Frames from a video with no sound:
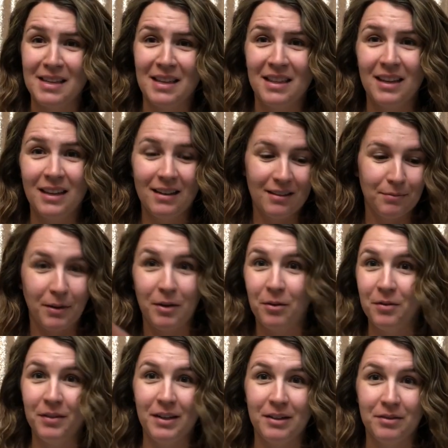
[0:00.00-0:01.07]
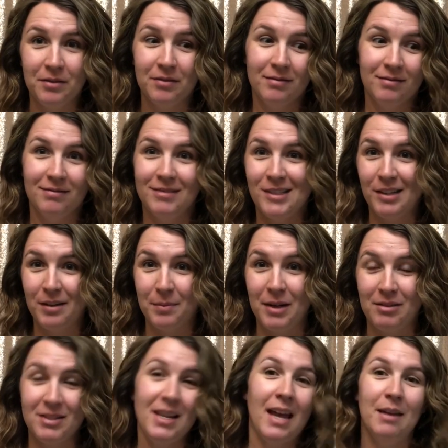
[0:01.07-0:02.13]
I think my whole video took
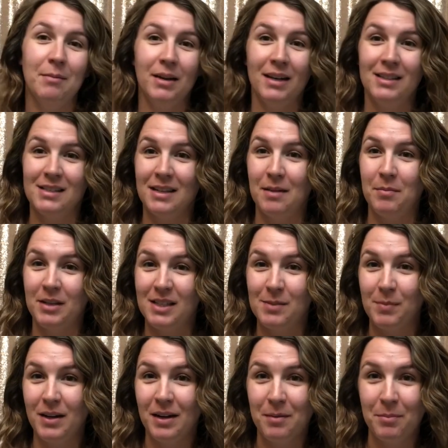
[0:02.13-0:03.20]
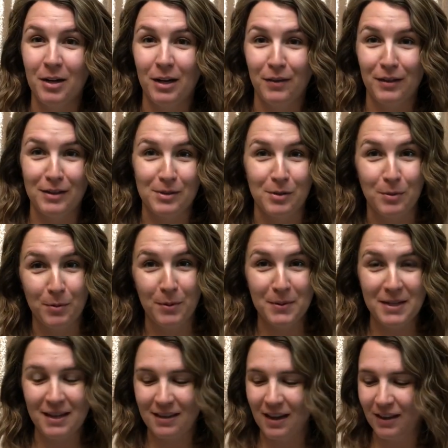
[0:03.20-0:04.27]
about 10 minutes and I'm gonna speed up part of it so it won't
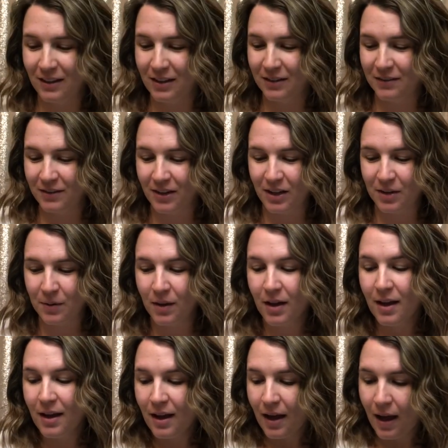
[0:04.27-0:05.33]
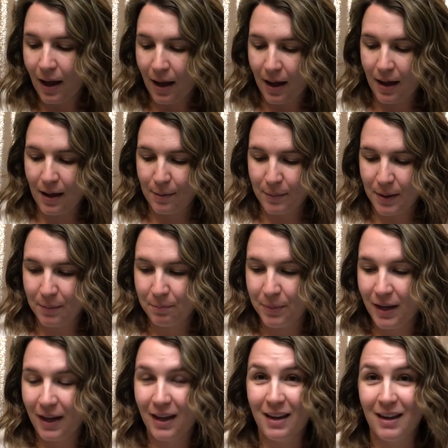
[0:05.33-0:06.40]
take that long for you.
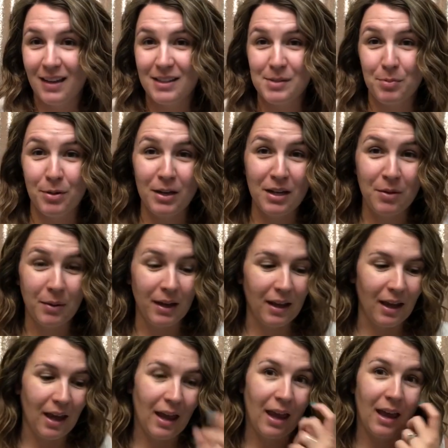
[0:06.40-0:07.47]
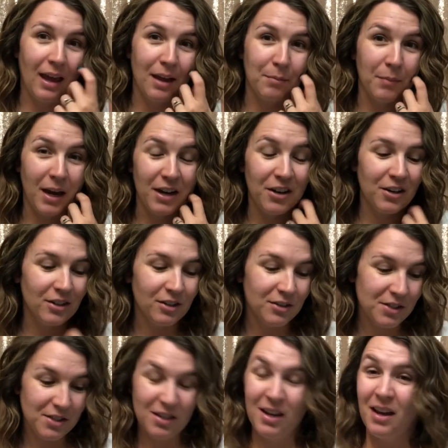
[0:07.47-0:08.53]
But it's pretty quick, and my
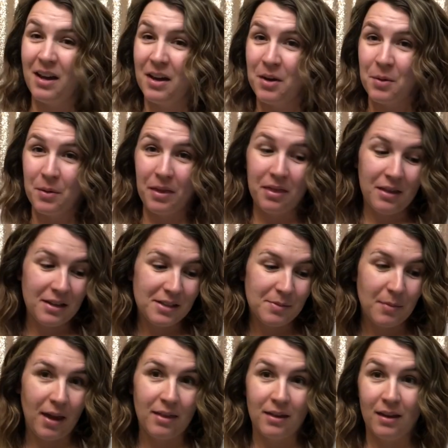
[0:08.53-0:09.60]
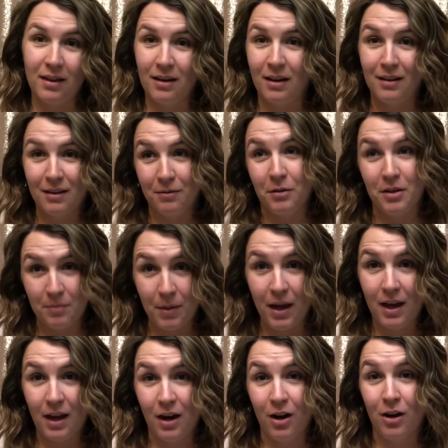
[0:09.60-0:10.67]
curls with this method and with my
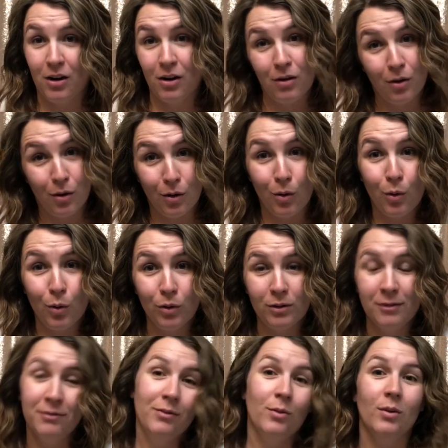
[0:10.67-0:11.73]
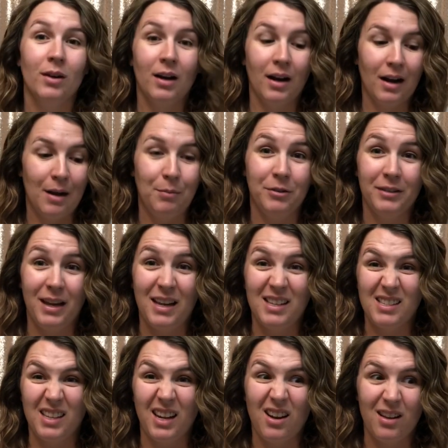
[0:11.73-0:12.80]
hair hold for a couple
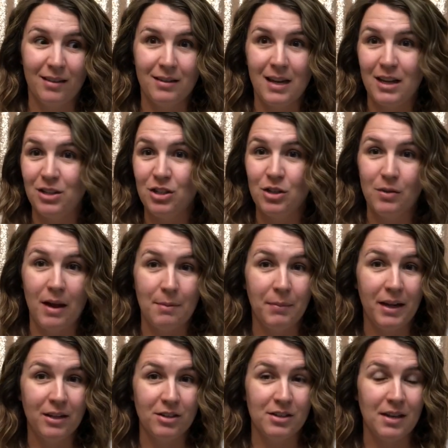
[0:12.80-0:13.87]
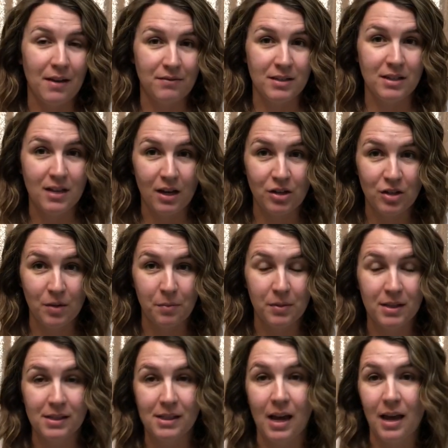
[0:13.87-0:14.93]
days. Like on day 2, I might just have to touch up
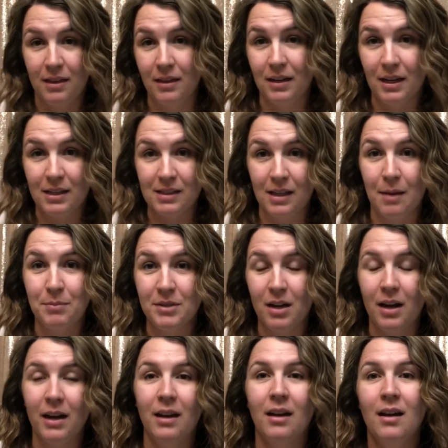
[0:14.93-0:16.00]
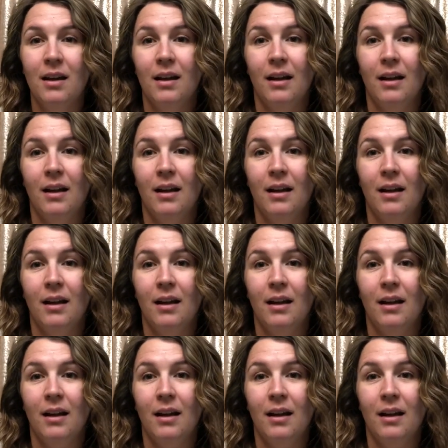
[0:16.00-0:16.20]
the side that I slept on.